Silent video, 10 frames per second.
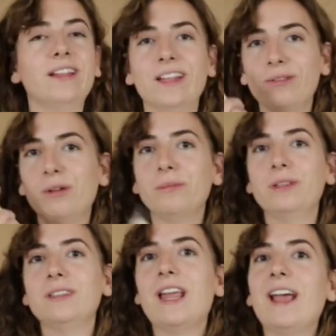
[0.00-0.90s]
that's what I'll be
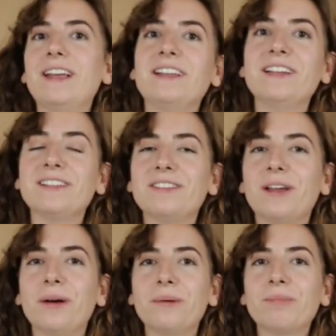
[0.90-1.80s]
snacking on,
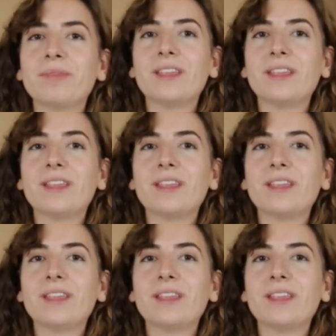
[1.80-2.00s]
so